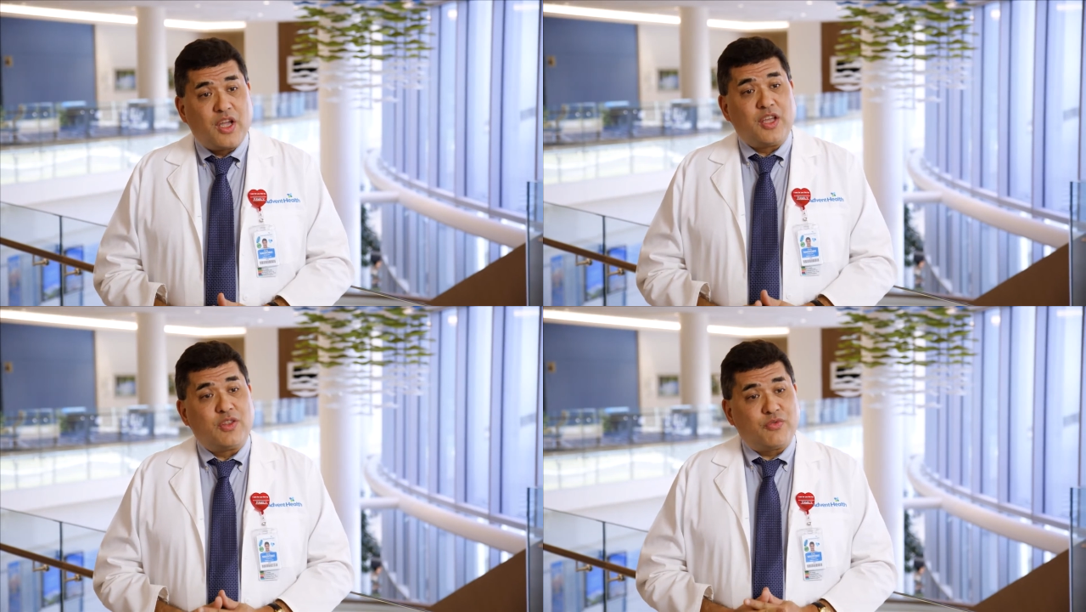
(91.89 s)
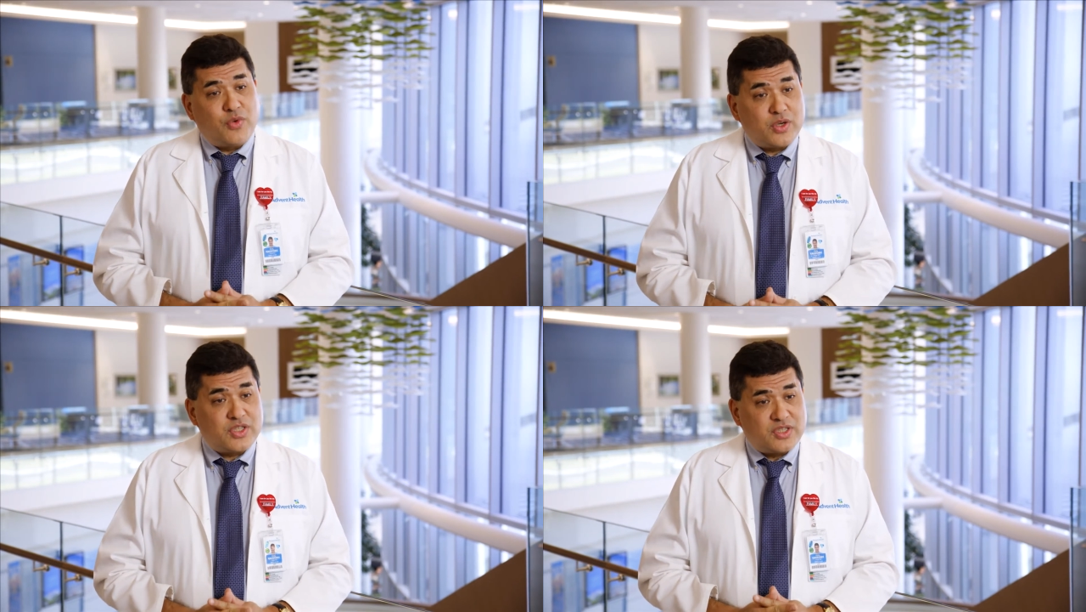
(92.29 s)
In the
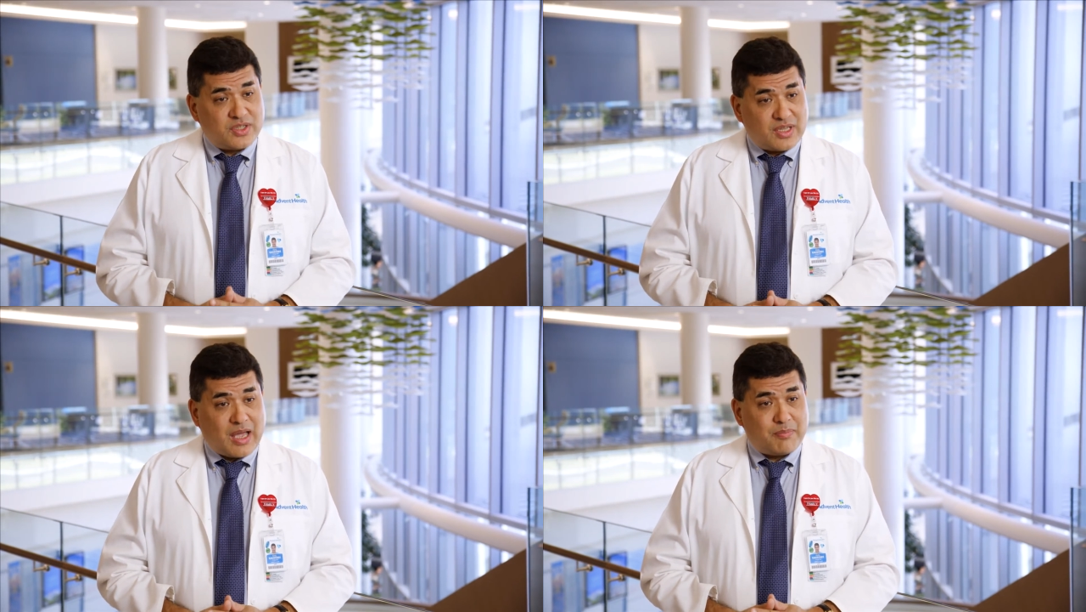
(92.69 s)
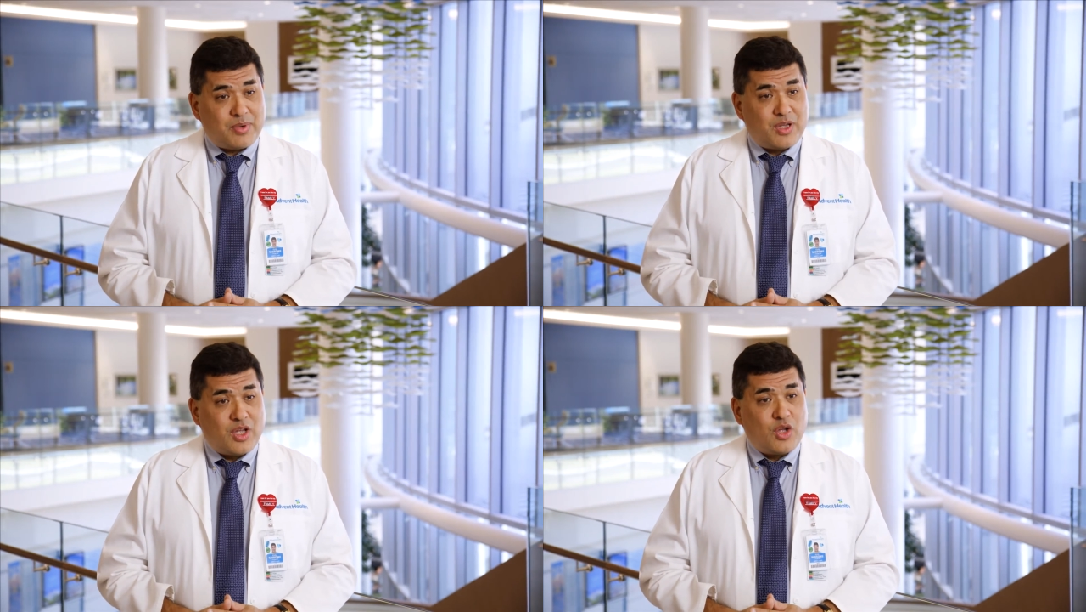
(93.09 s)
first step,
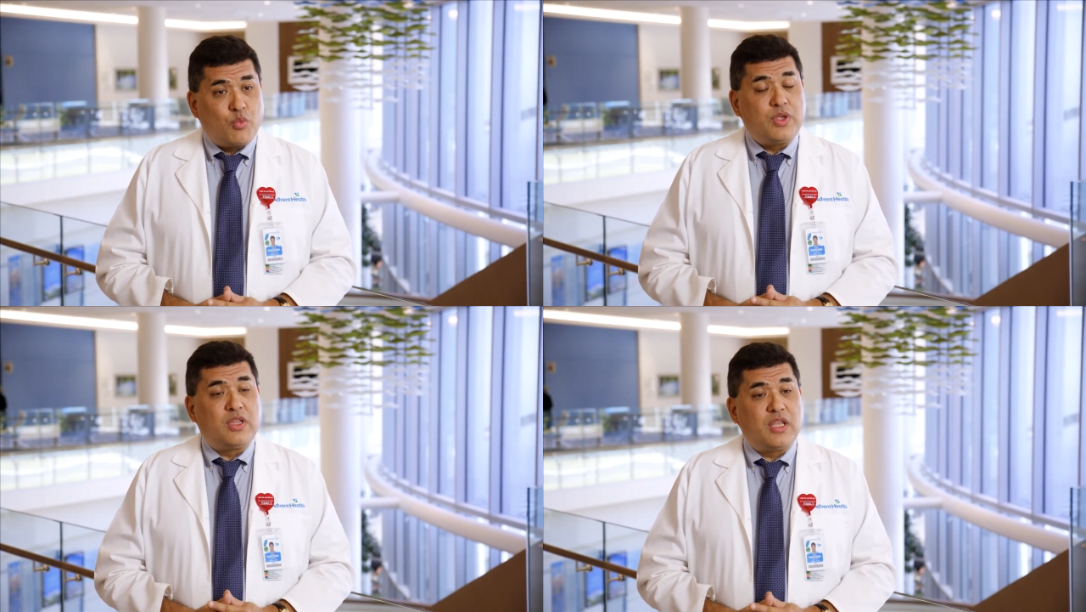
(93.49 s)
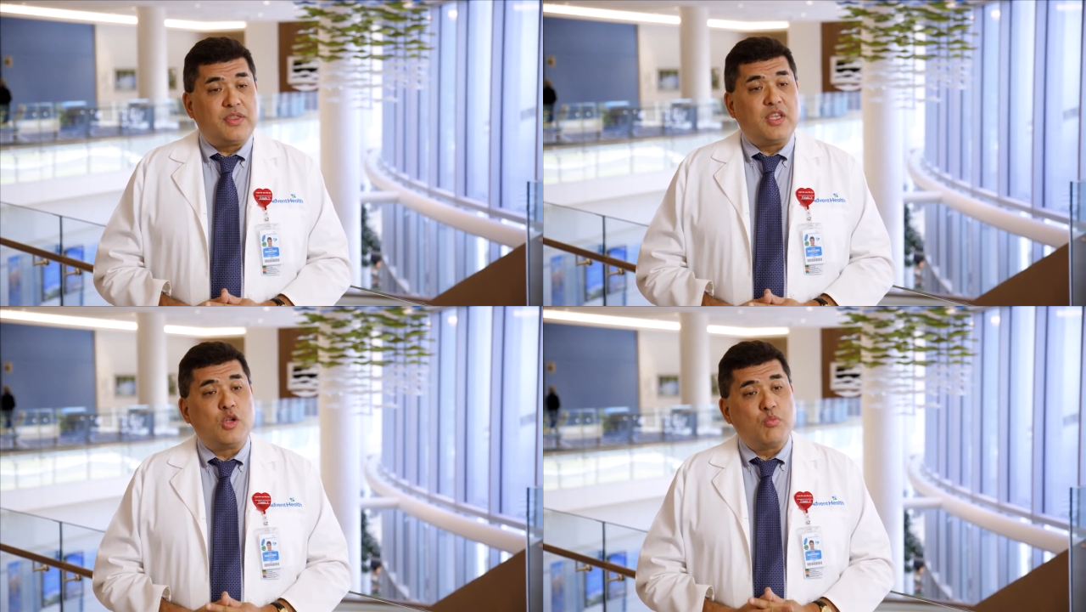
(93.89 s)
we did
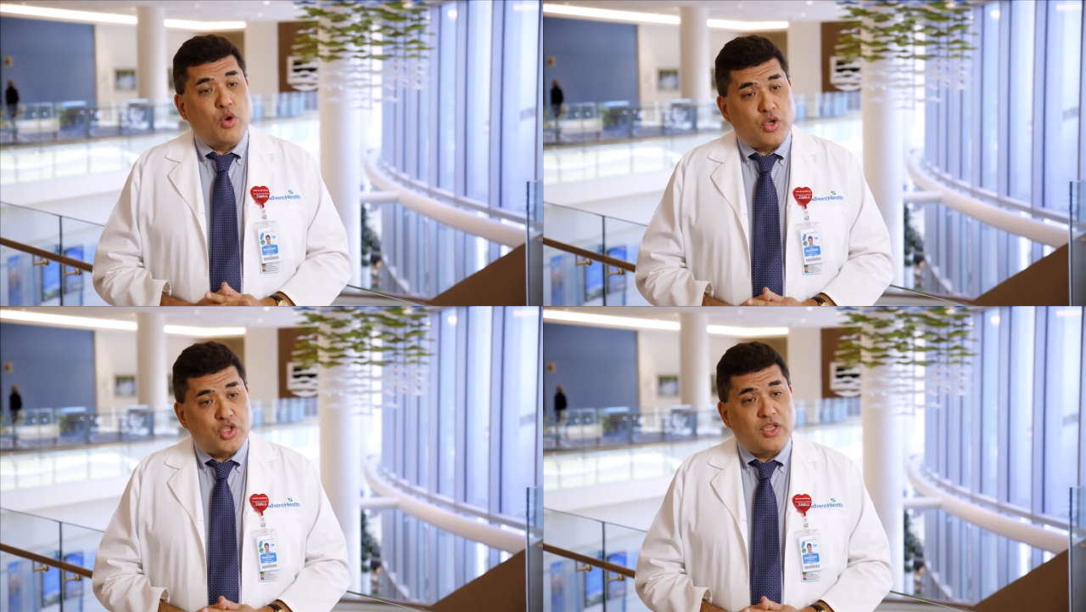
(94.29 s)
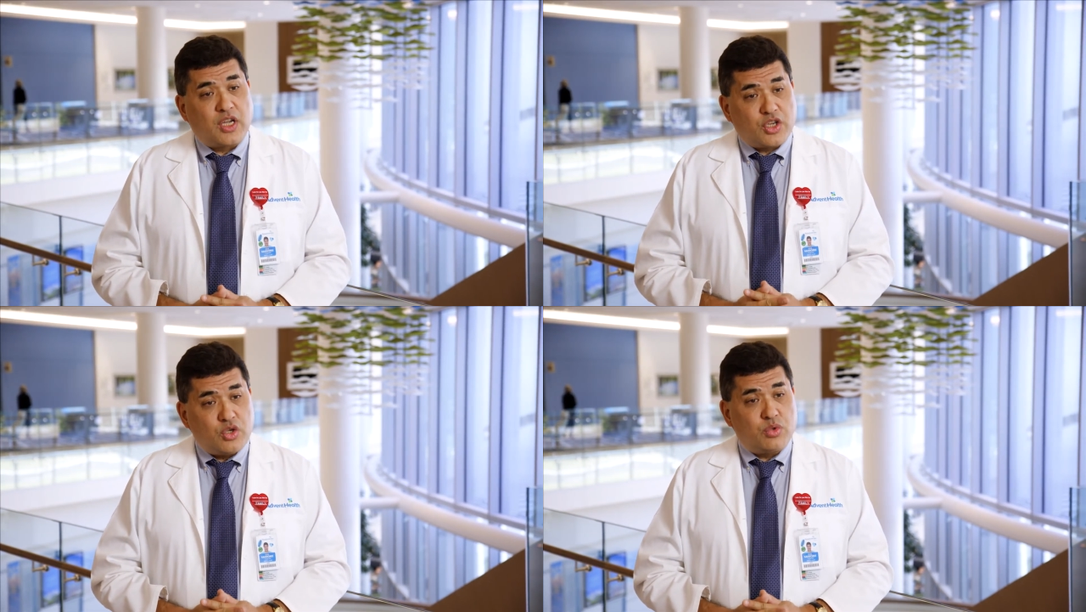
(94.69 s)
the emergent
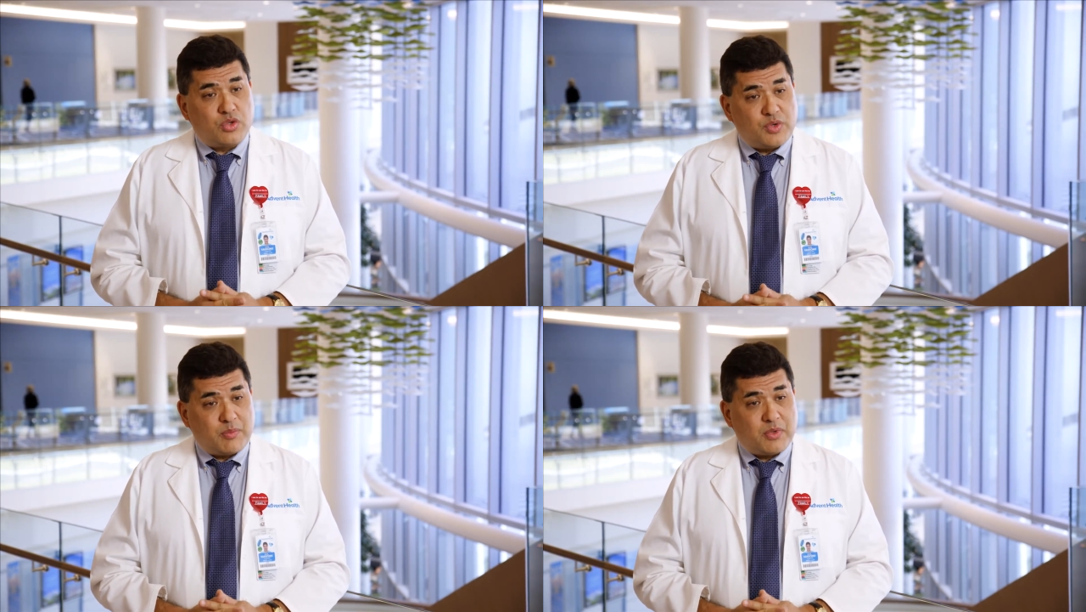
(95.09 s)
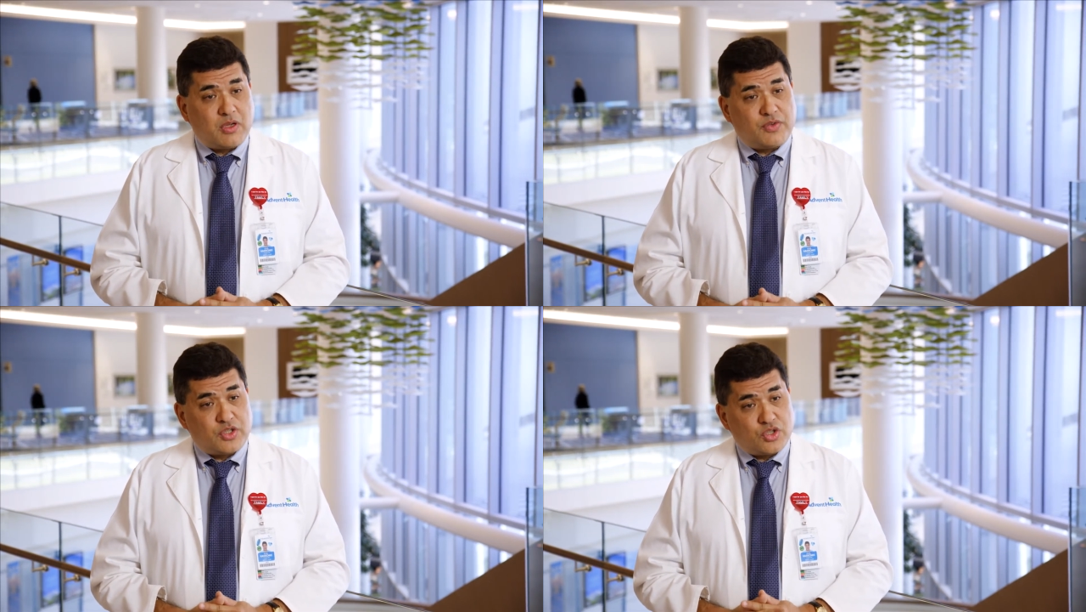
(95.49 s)
acute treatment
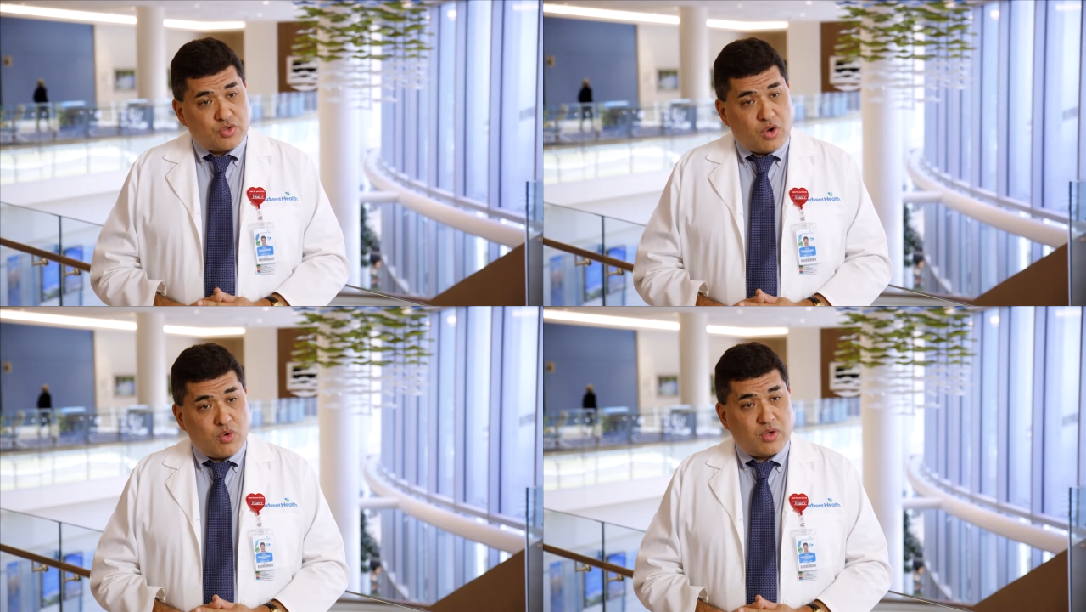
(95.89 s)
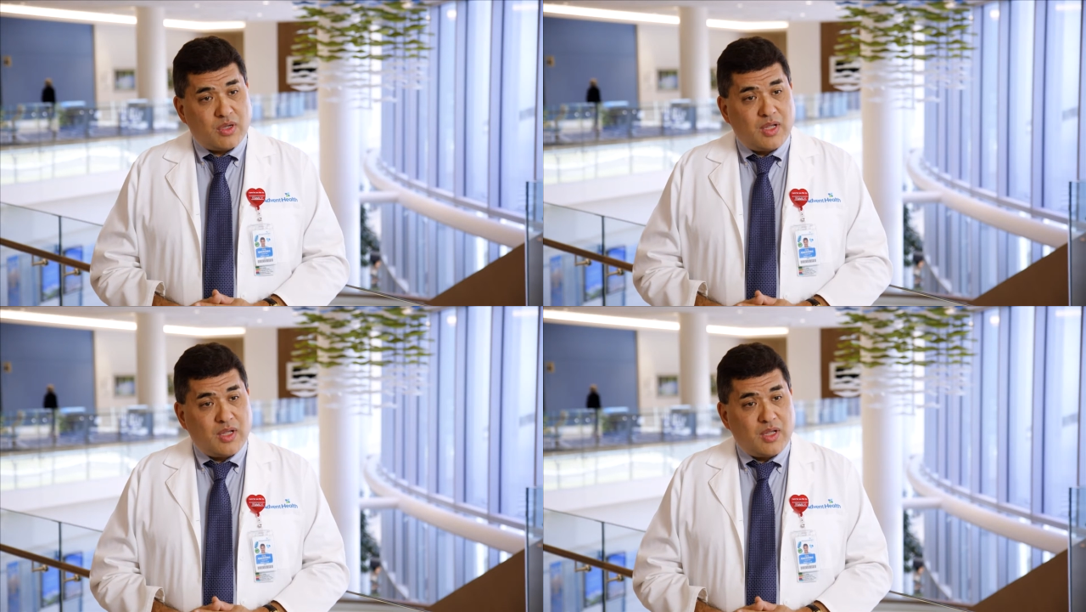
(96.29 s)
of his stroke